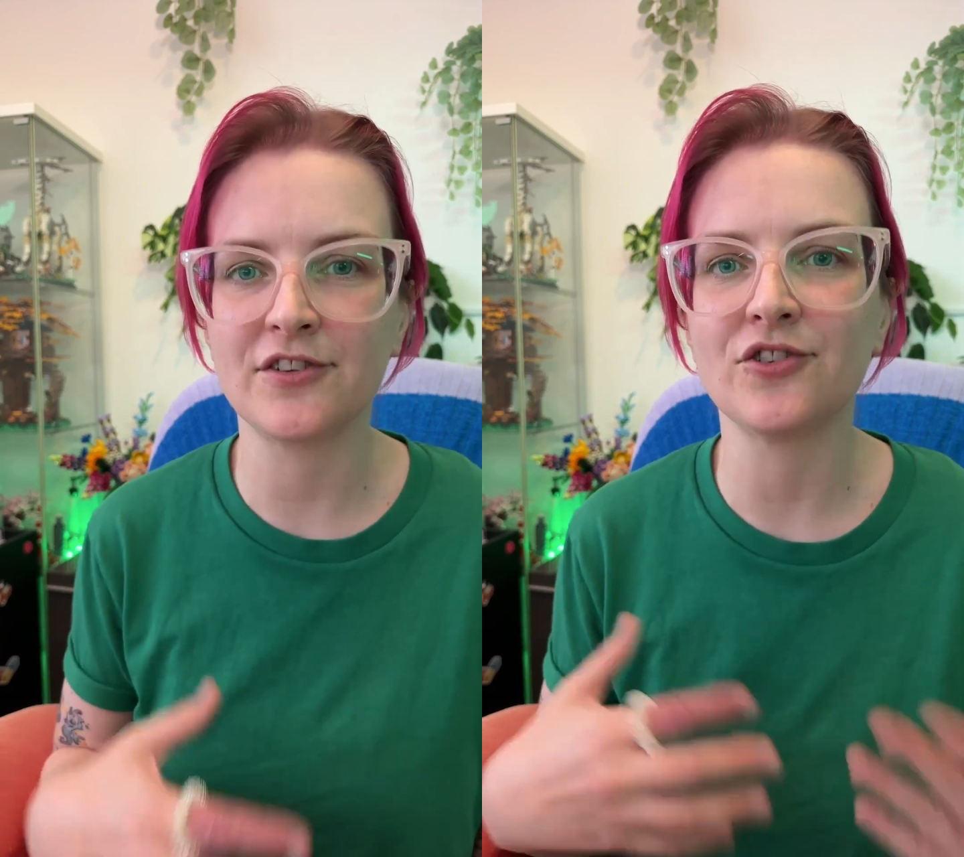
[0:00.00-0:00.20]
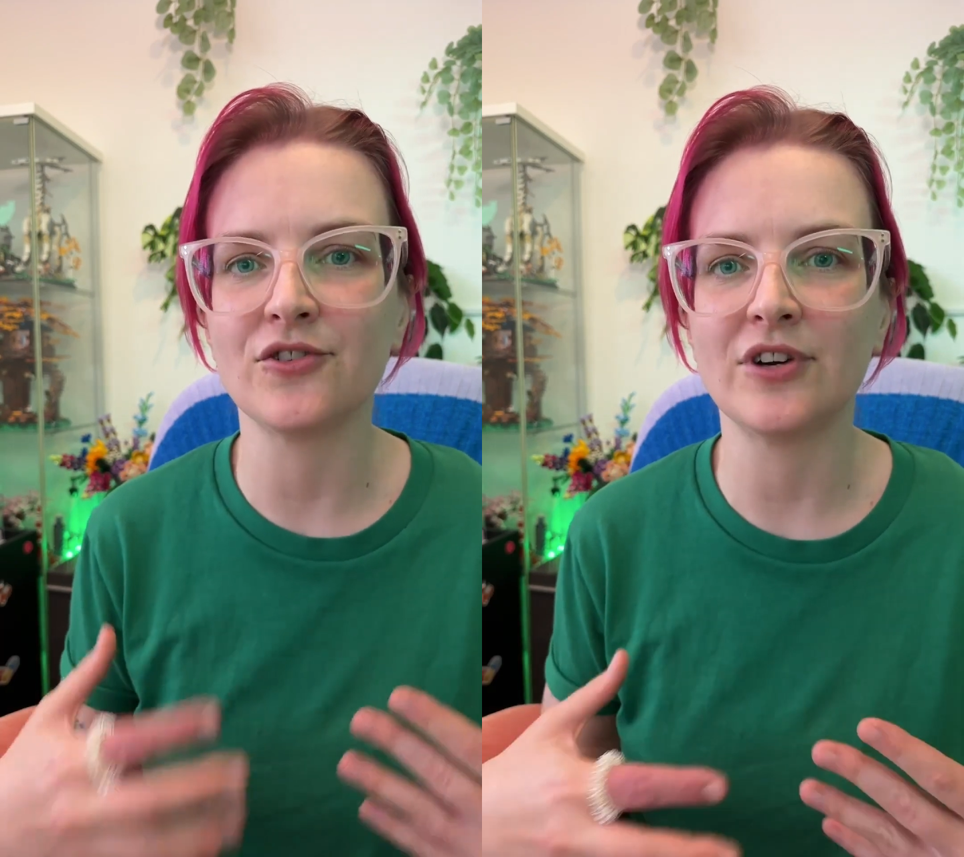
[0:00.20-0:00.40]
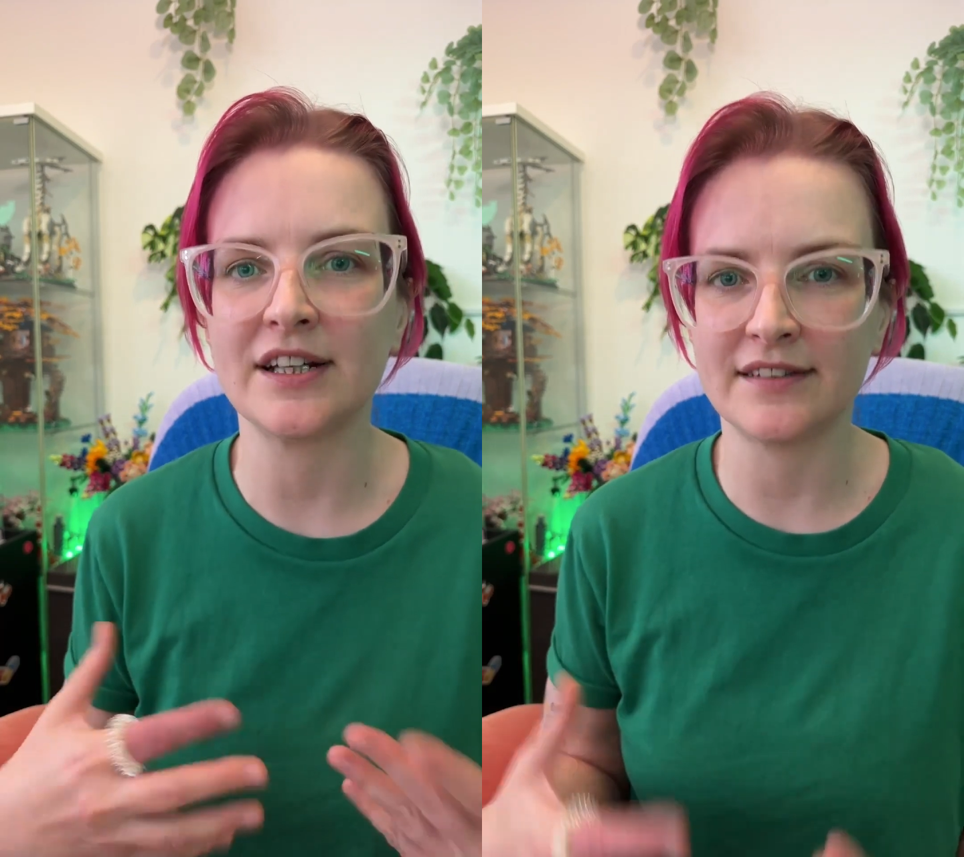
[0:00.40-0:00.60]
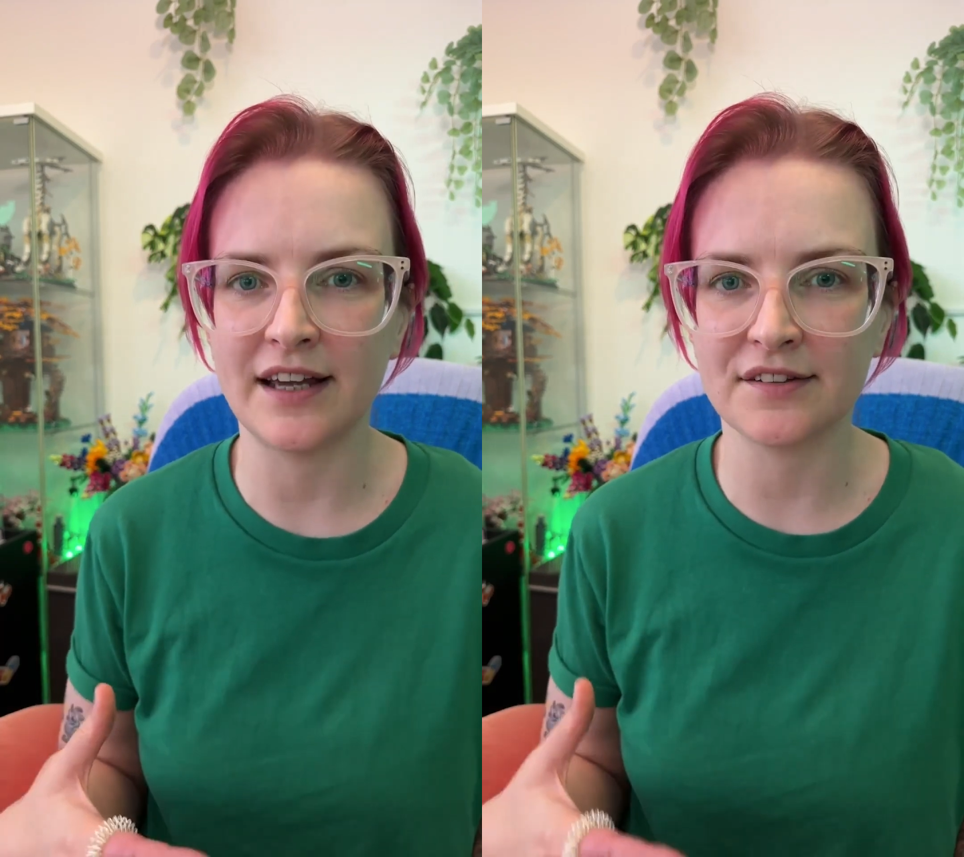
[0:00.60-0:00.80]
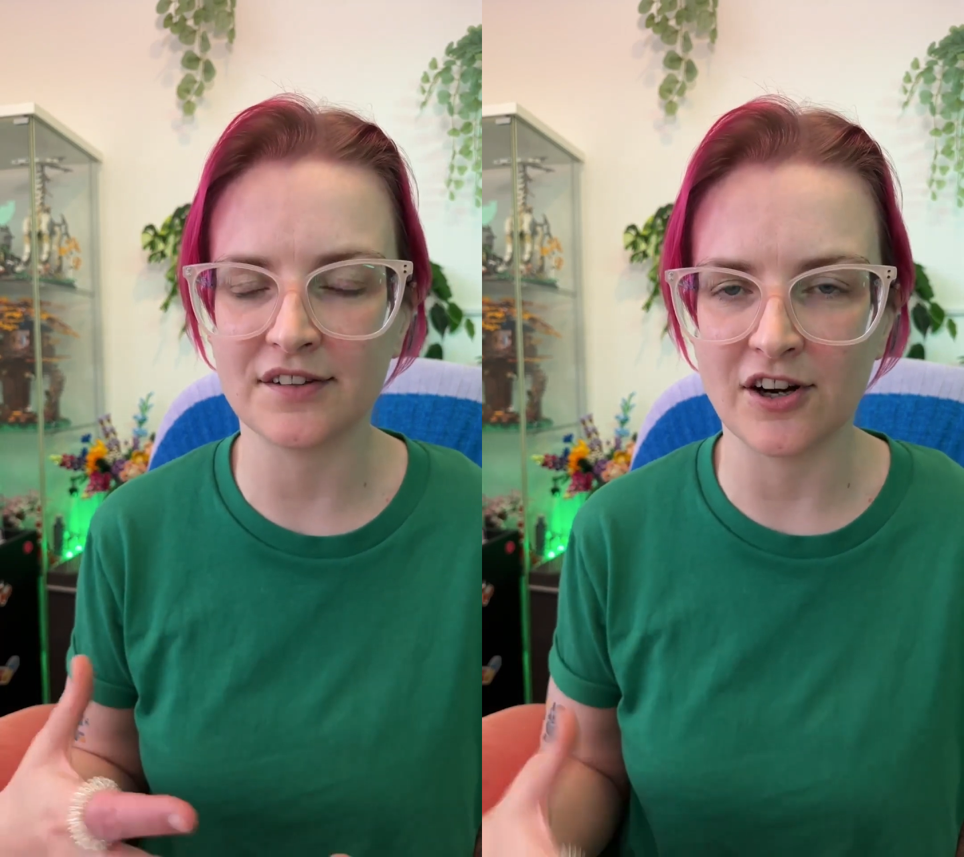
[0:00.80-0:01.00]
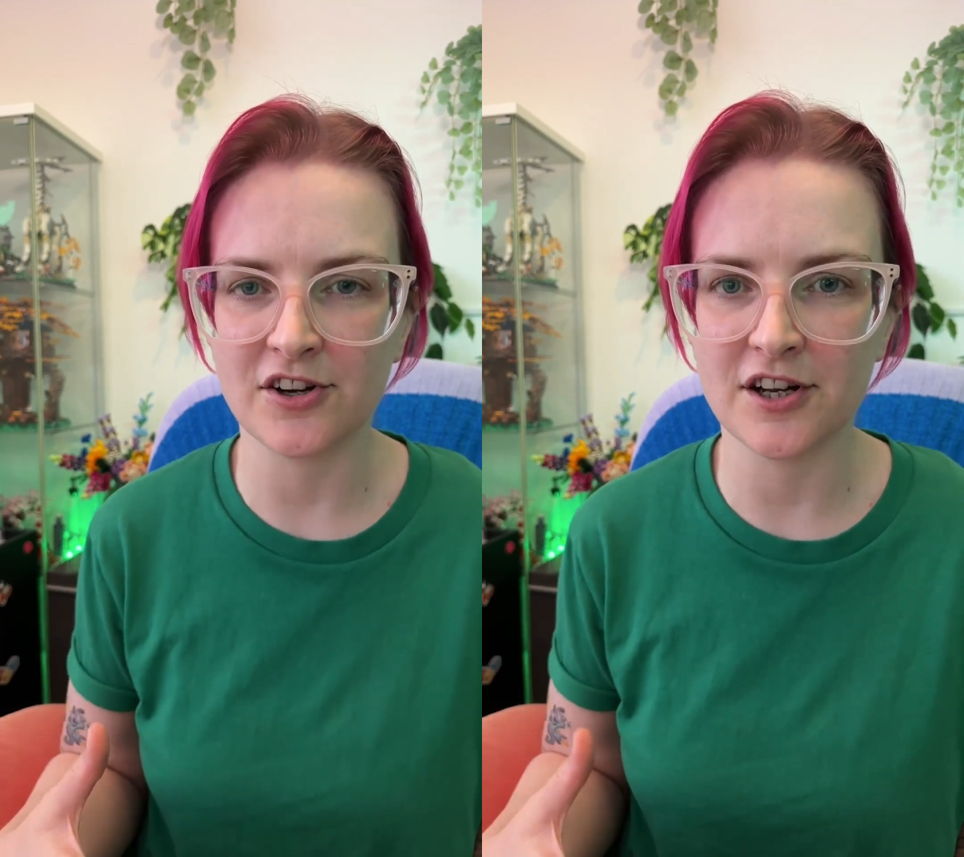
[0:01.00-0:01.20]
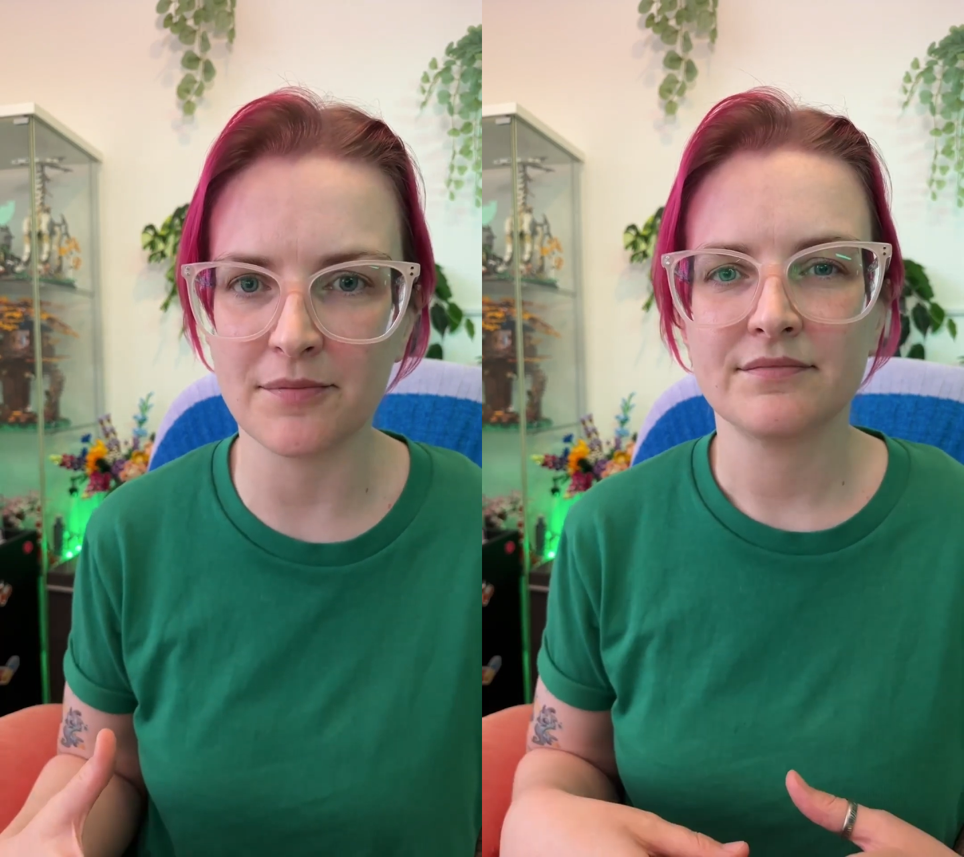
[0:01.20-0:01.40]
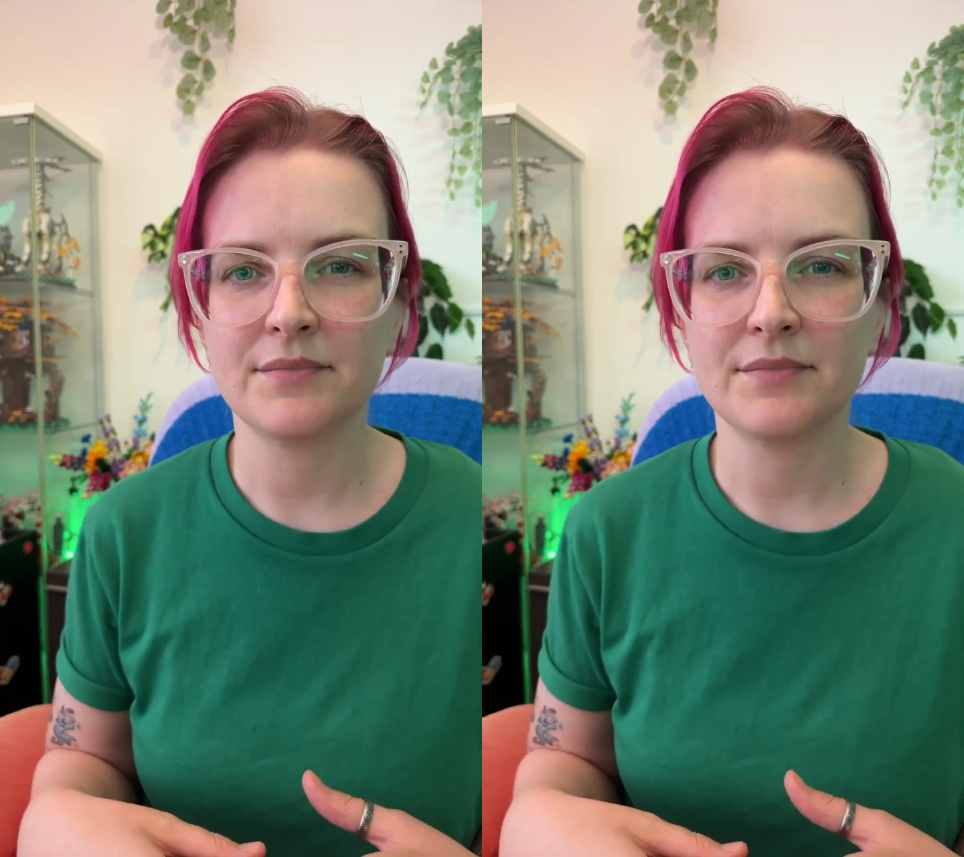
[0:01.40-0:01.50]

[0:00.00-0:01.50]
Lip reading: to a tech startup.